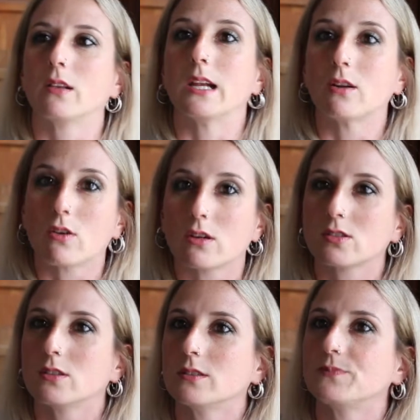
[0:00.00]
Neil
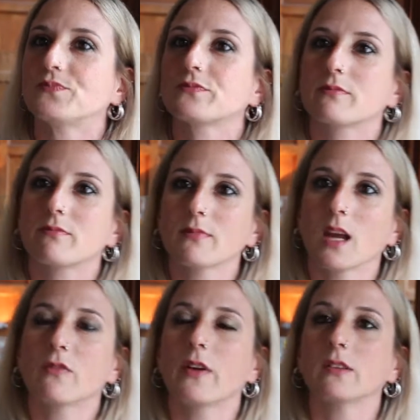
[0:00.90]
Gorton,
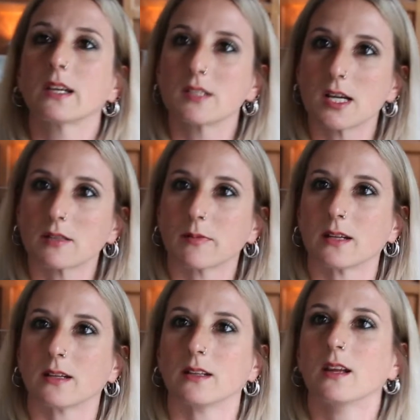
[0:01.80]
I found Nick
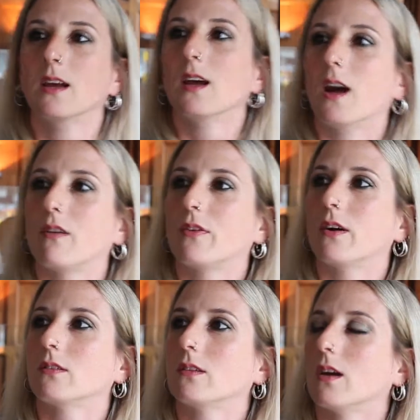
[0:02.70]
Dutman, I
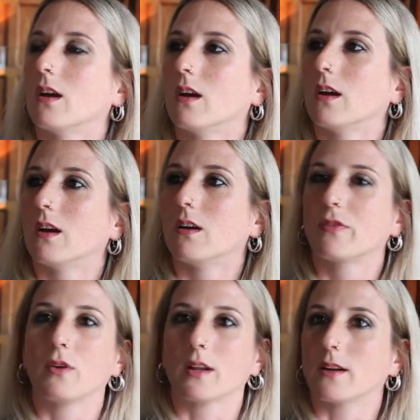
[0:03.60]
found a
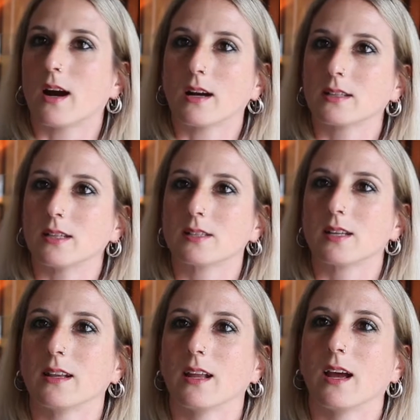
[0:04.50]
few other artists,
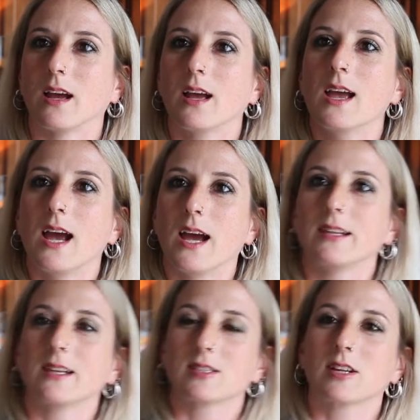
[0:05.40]

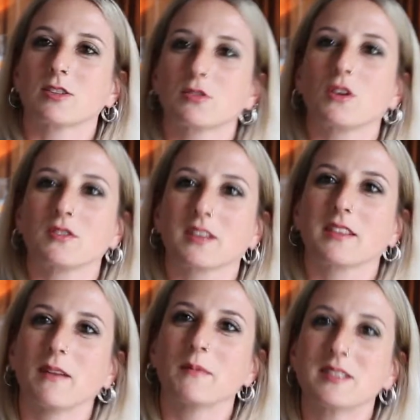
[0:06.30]
then I started to contact
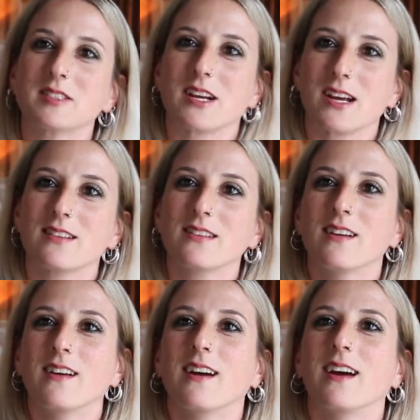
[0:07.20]
them instead.
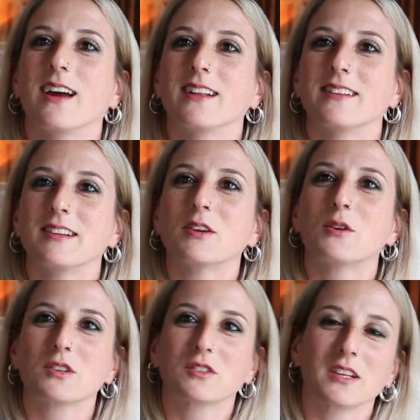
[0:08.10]
And Neil
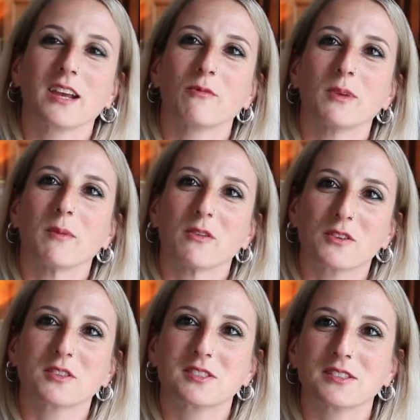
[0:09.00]
Gorton gave me my
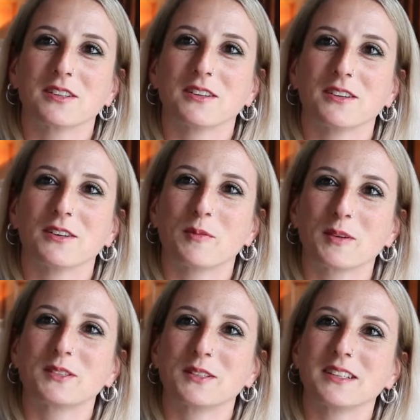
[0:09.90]
first
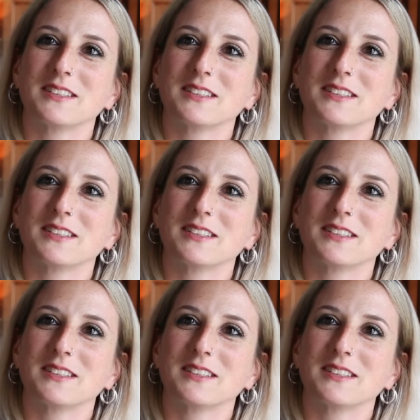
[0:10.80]
opportunity.